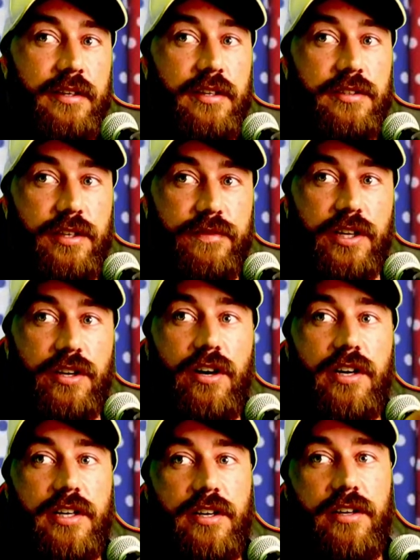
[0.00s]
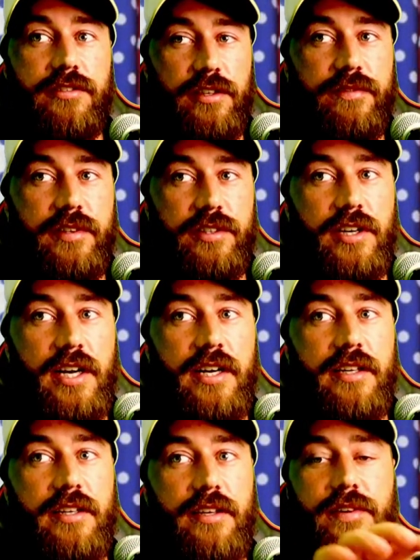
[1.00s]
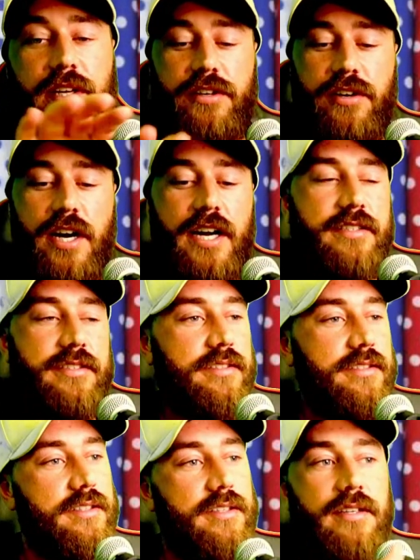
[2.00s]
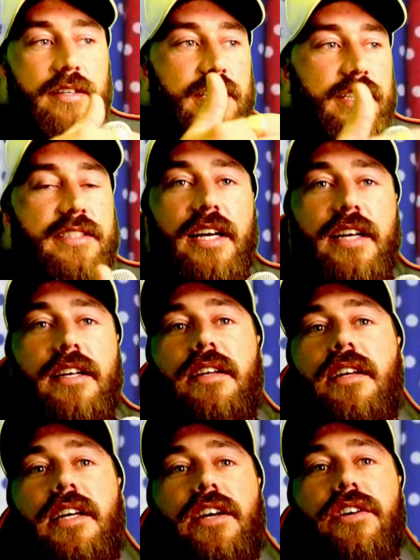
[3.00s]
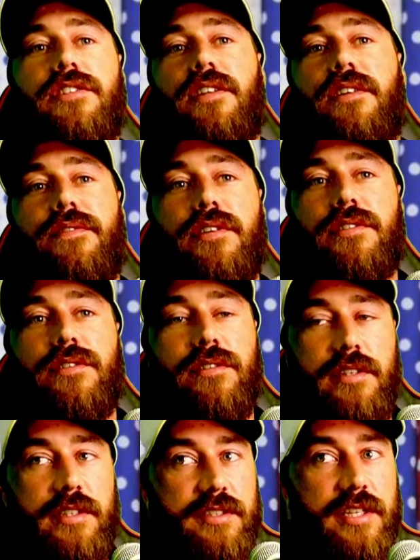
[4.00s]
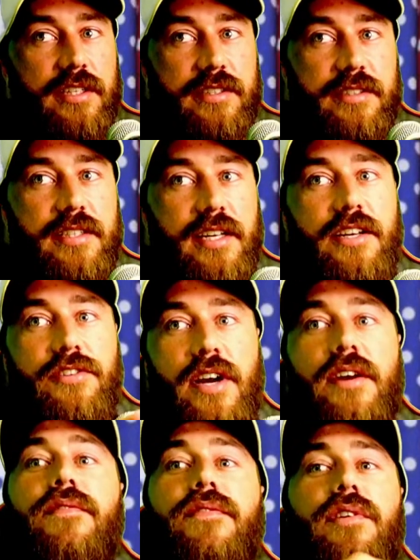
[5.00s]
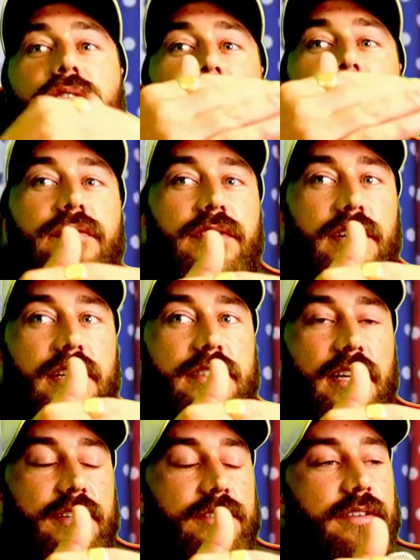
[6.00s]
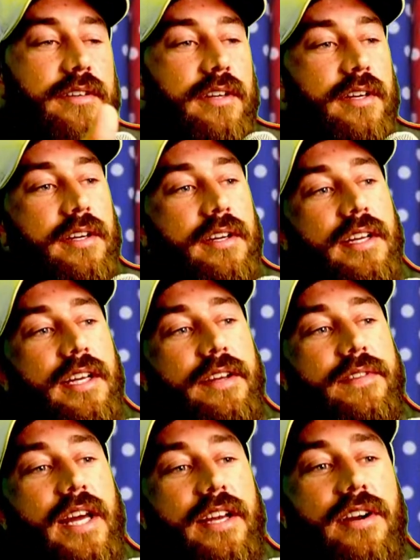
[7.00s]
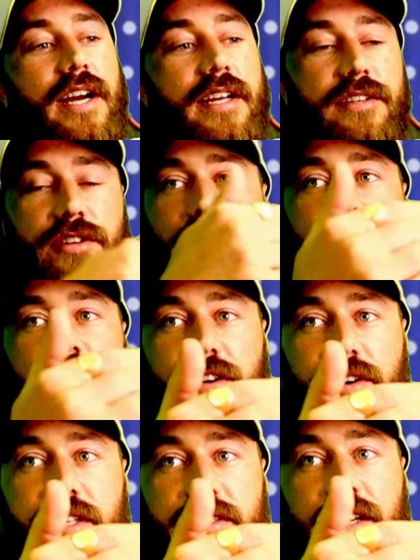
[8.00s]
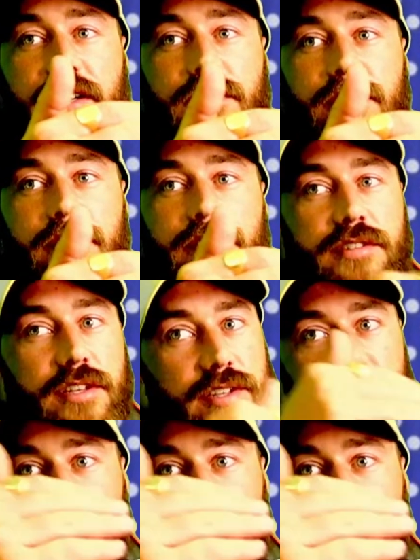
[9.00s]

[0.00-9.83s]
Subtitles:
So if the guy goes off the track, if he cracks, let's say he goes in the first corner and the judges say crack 45 degrees angle. If they crack 90 degrees angle, so do you.